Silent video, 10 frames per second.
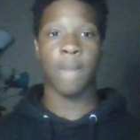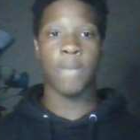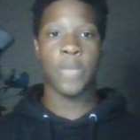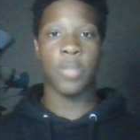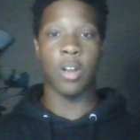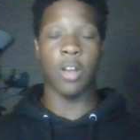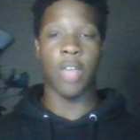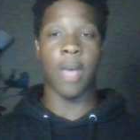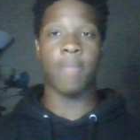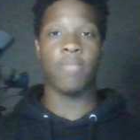and all
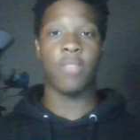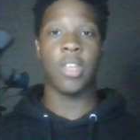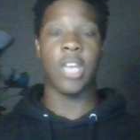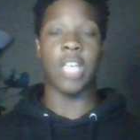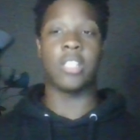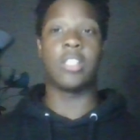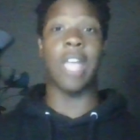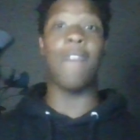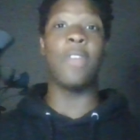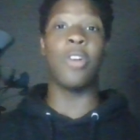that, it's
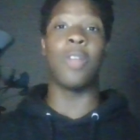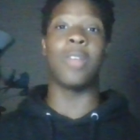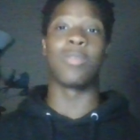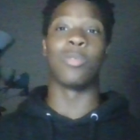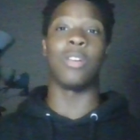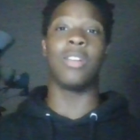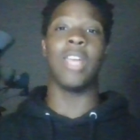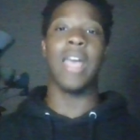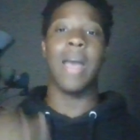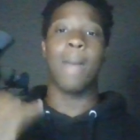definitely going to be ruined
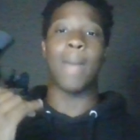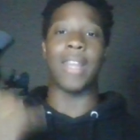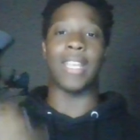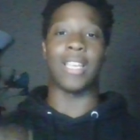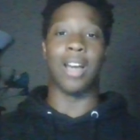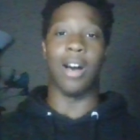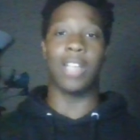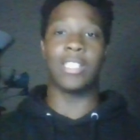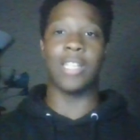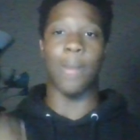by the
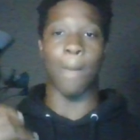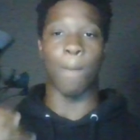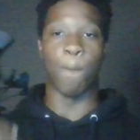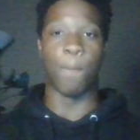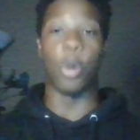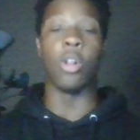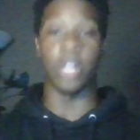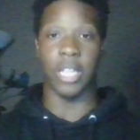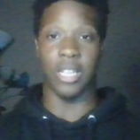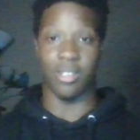constant
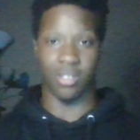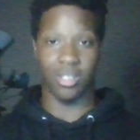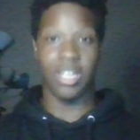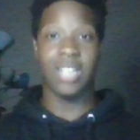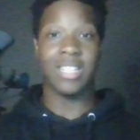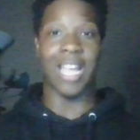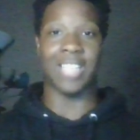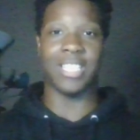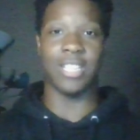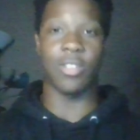bullying that
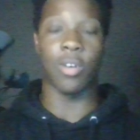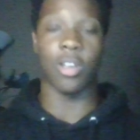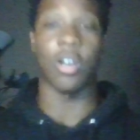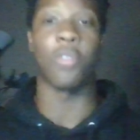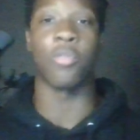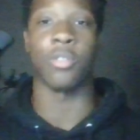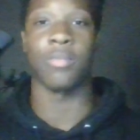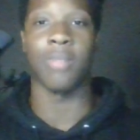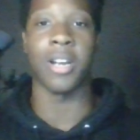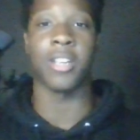she is going to go through,
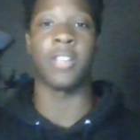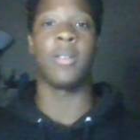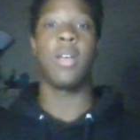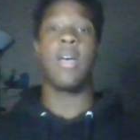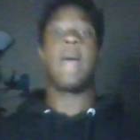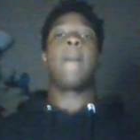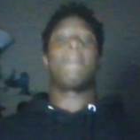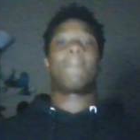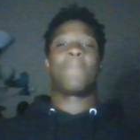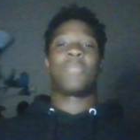my nigga.
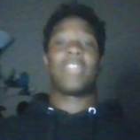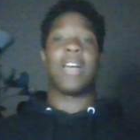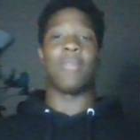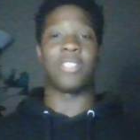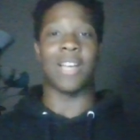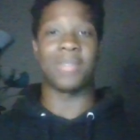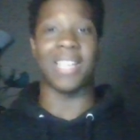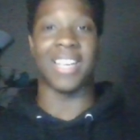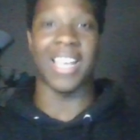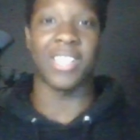I'm gonna stop
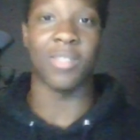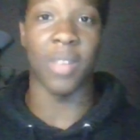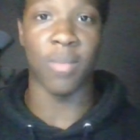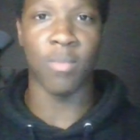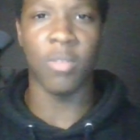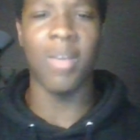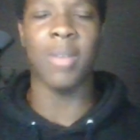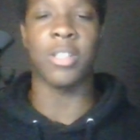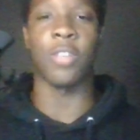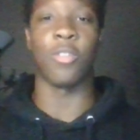saying that to me. to make
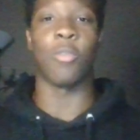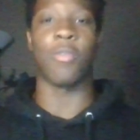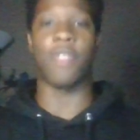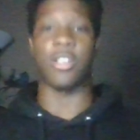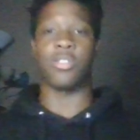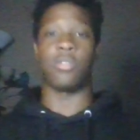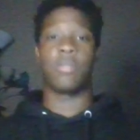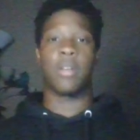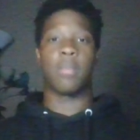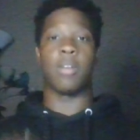myself look more professional,
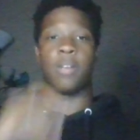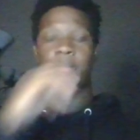but